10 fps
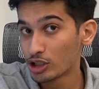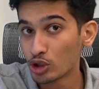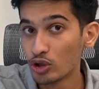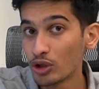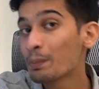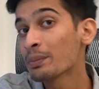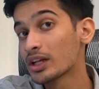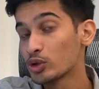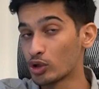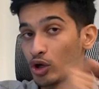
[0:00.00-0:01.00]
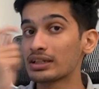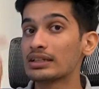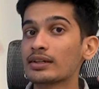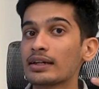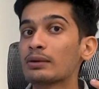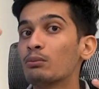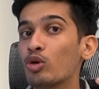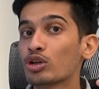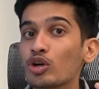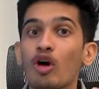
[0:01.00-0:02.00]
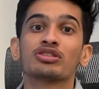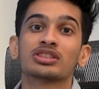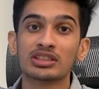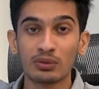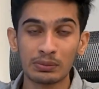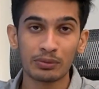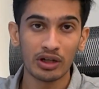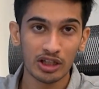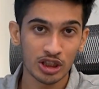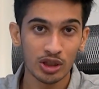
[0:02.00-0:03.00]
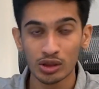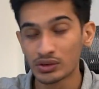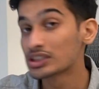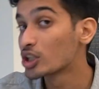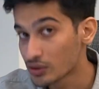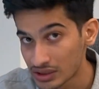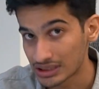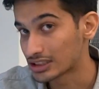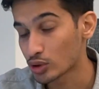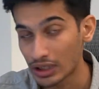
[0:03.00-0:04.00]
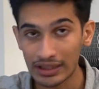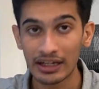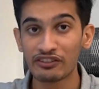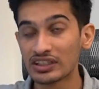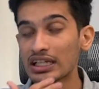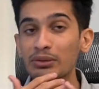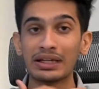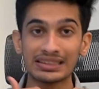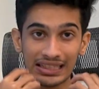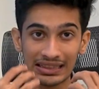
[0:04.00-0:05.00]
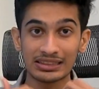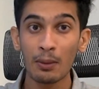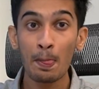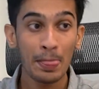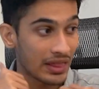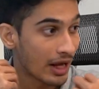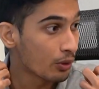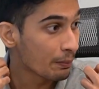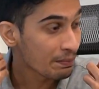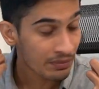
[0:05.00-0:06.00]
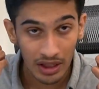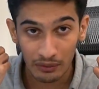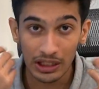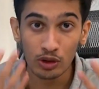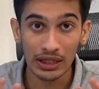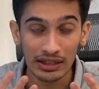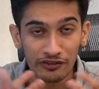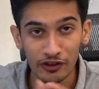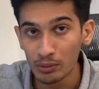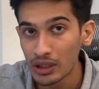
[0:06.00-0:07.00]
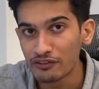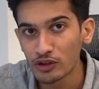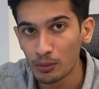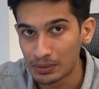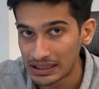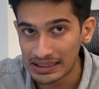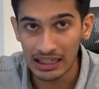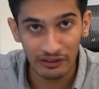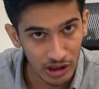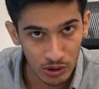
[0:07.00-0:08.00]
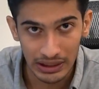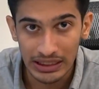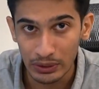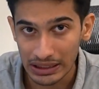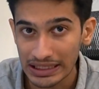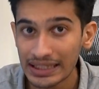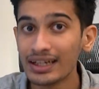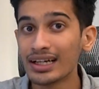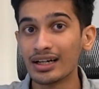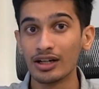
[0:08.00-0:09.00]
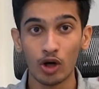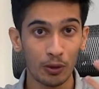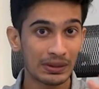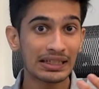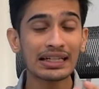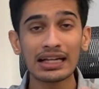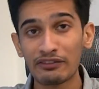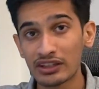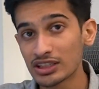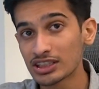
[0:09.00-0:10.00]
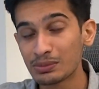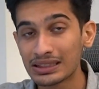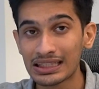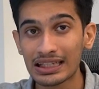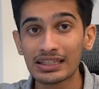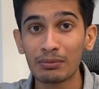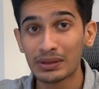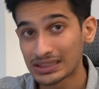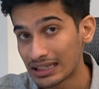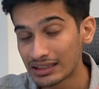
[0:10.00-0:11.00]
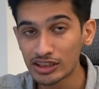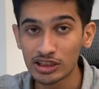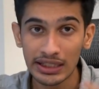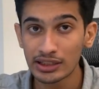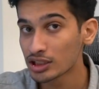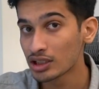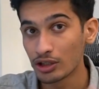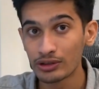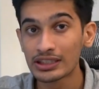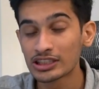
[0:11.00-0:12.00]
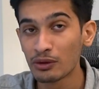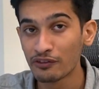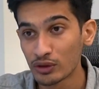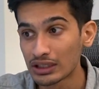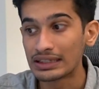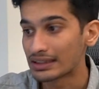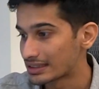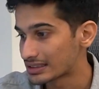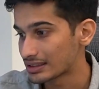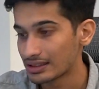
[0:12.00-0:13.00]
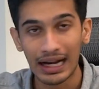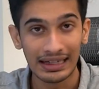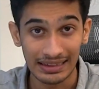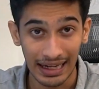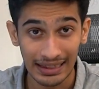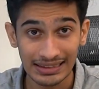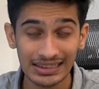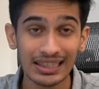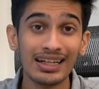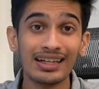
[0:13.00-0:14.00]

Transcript: low, you are not incurring more costs with production or with services. So that definitely makes sense. Now, we look at the formula for operating leverage very quickly. Operating leverage is basically the percentage change in earnings before interest and tax